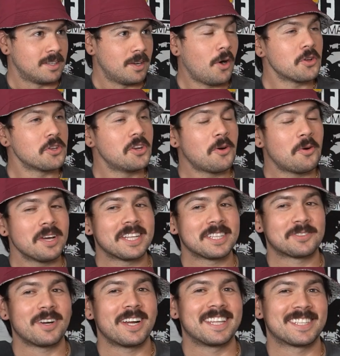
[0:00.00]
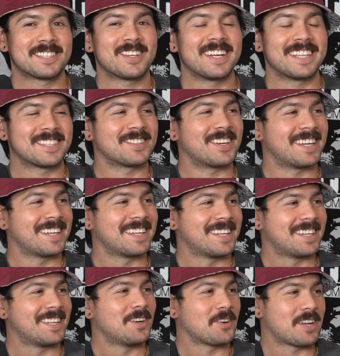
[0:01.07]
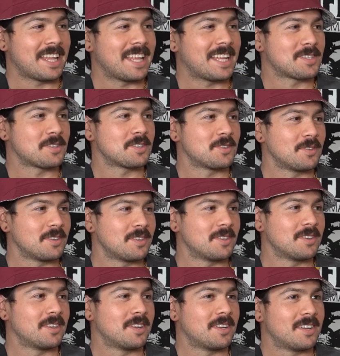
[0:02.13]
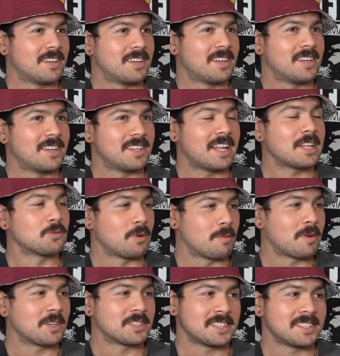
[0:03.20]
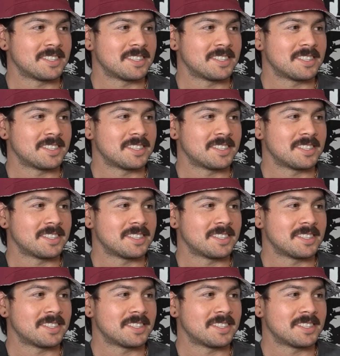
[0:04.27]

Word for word: Oh, you know what? That's right. That's right. That's right. Okay, that's one person.